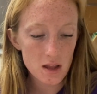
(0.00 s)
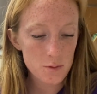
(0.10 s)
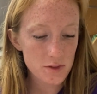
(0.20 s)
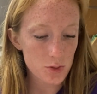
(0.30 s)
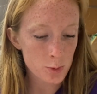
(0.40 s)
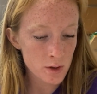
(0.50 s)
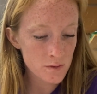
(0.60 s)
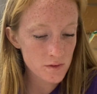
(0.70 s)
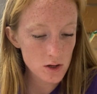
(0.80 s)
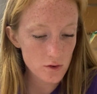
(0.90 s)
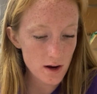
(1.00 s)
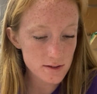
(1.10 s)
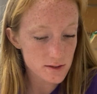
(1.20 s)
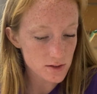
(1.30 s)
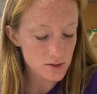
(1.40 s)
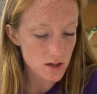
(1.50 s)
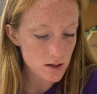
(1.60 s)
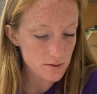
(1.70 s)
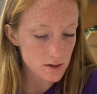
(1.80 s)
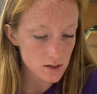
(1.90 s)
If the 3-foot grasses are
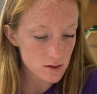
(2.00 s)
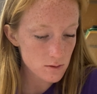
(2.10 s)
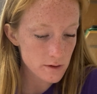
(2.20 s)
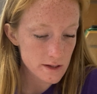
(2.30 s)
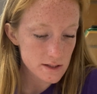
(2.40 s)
taller than you,